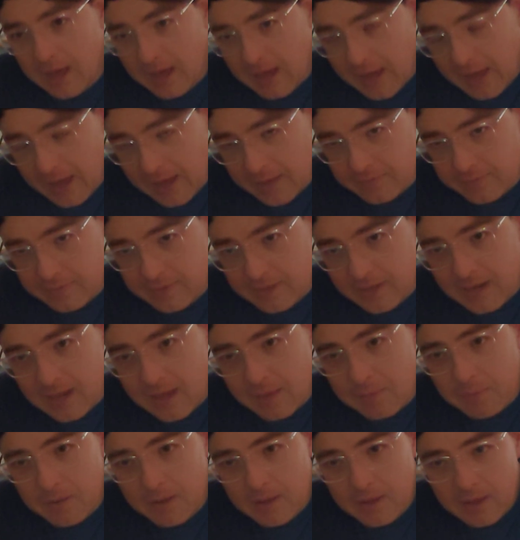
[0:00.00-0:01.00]
had
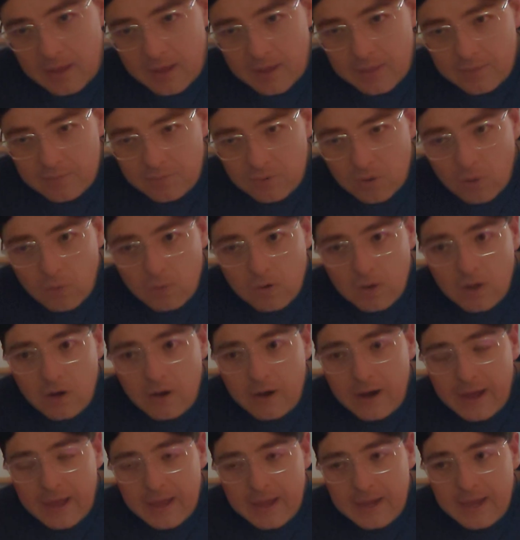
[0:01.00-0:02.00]
the
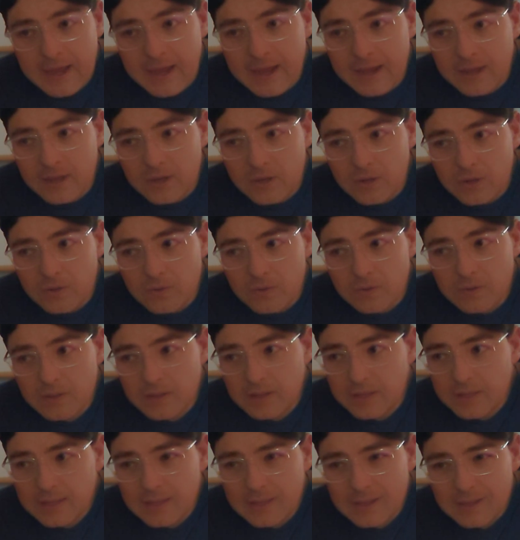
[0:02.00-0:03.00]
roller at an angle,
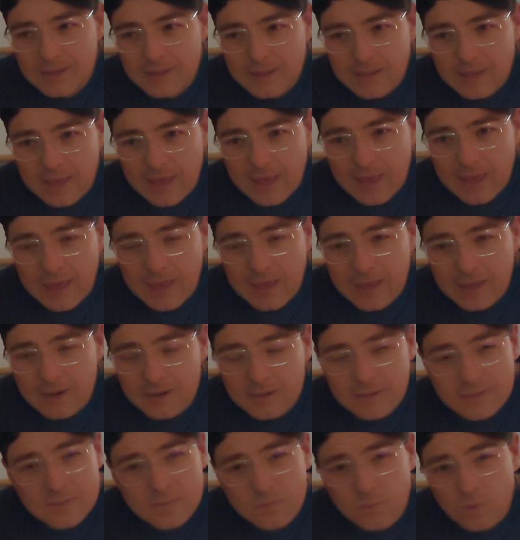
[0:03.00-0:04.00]
and
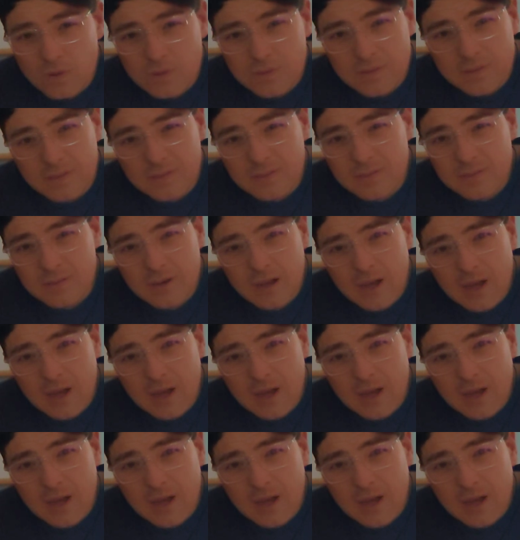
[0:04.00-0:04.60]
I just wasn't.